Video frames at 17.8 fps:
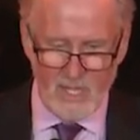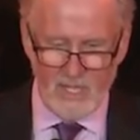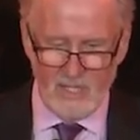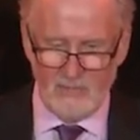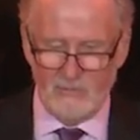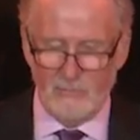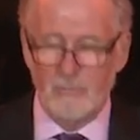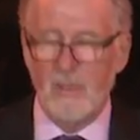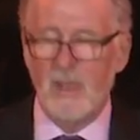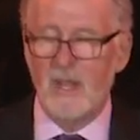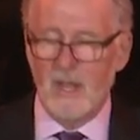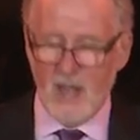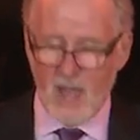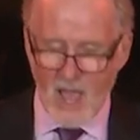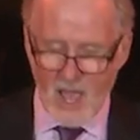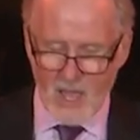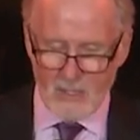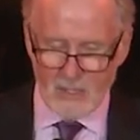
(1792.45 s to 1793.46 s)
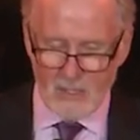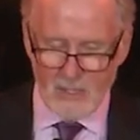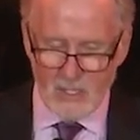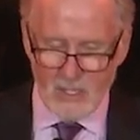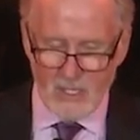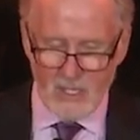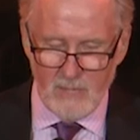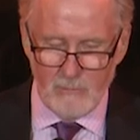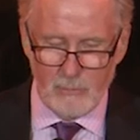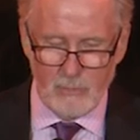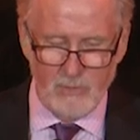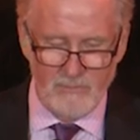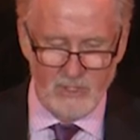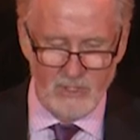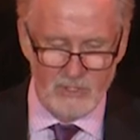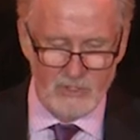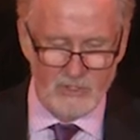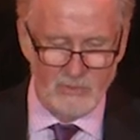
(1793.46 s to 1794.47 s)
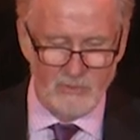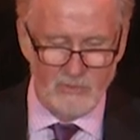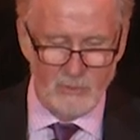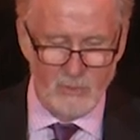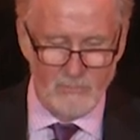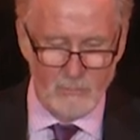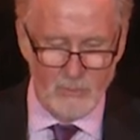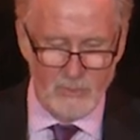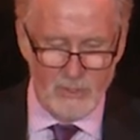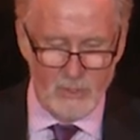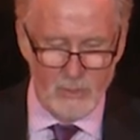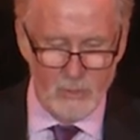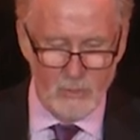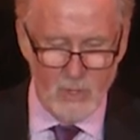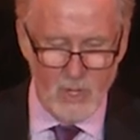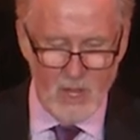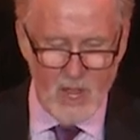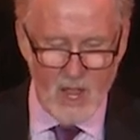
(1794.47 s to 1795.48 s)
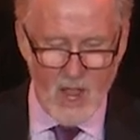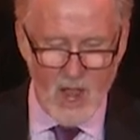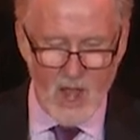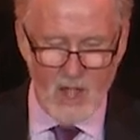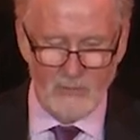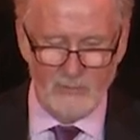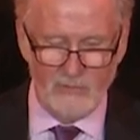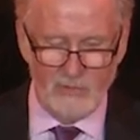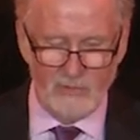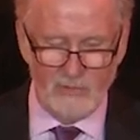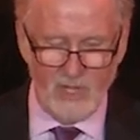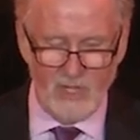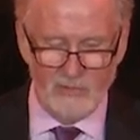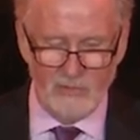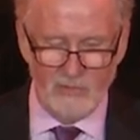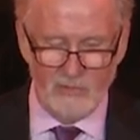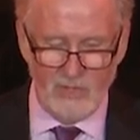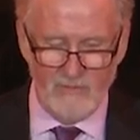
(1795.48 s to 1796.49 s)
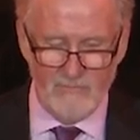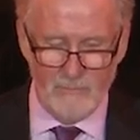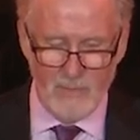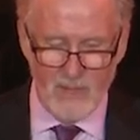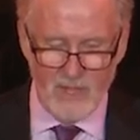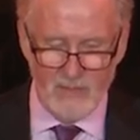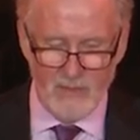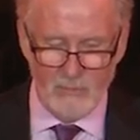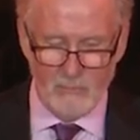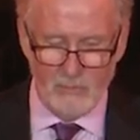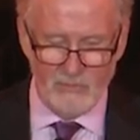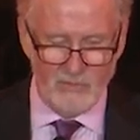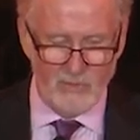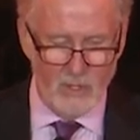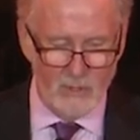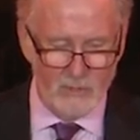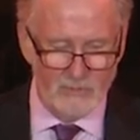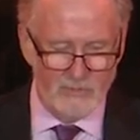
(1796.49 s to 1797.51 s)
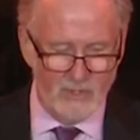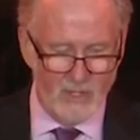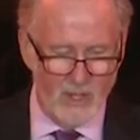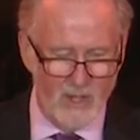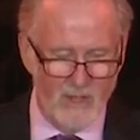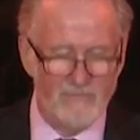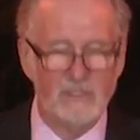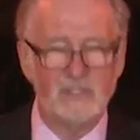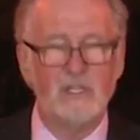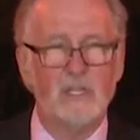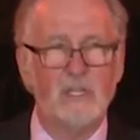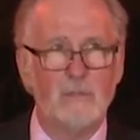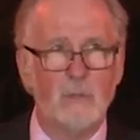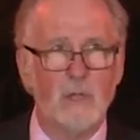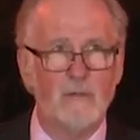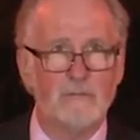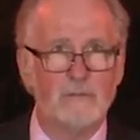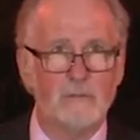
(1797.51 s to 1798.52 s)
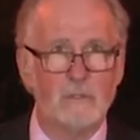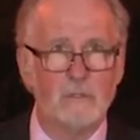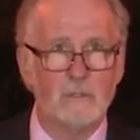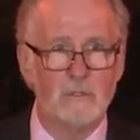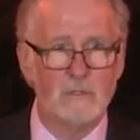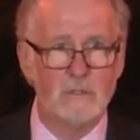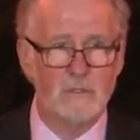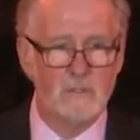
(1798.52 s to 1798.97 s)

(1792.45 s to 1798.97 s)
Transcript: It has been an honor and privilege to serve with you. Our successes have been the result of a team effort.